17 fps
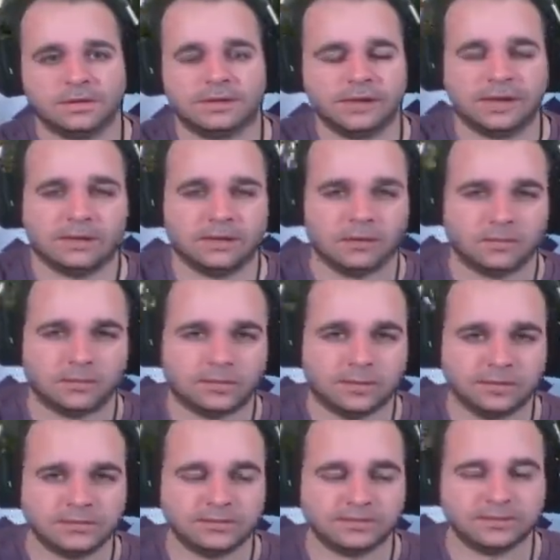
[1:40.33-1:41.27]
Now,
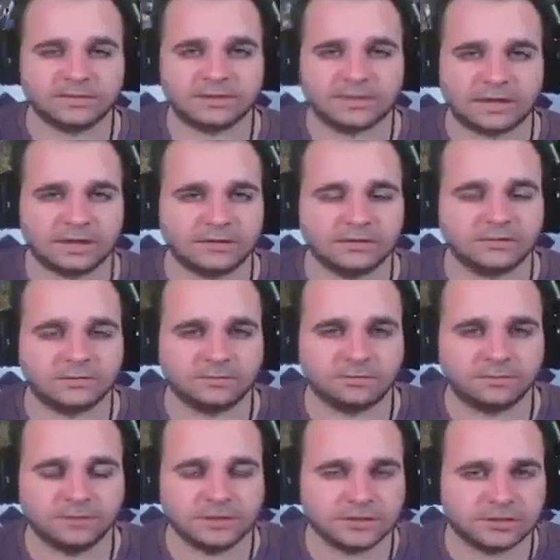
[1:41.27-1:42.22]
once we start
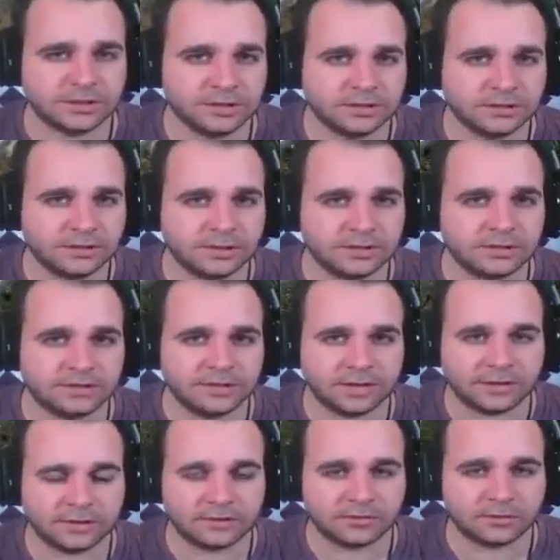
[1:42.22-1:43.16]
finishing the
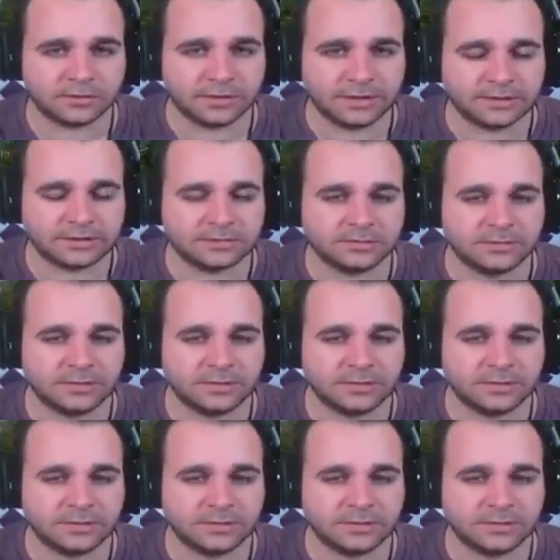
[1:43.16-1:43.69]
Diego's quest